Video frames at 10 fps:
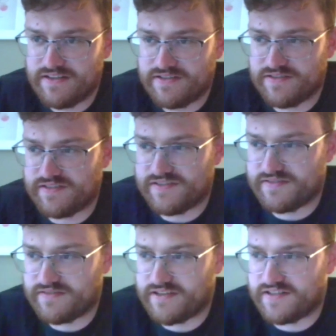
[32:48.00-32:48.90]

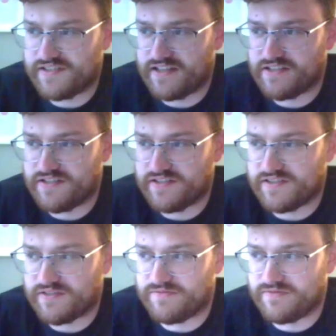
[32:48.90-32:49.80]
just kind of saying that she's
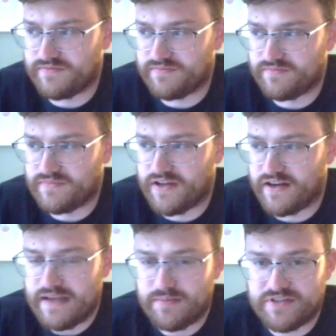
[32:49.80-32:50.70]
sort of not
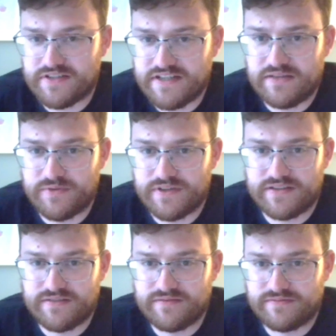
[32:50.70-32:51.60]
able to deal
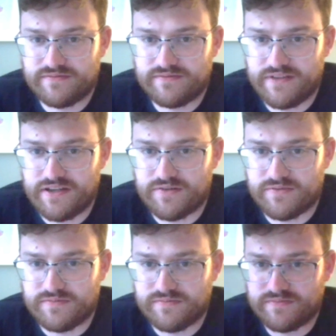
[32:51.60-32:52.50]
with, you
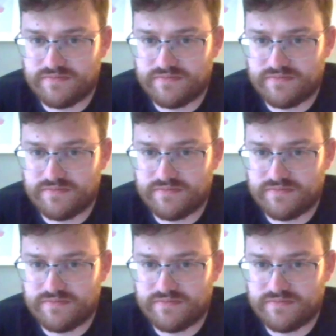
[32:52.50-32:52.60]
know,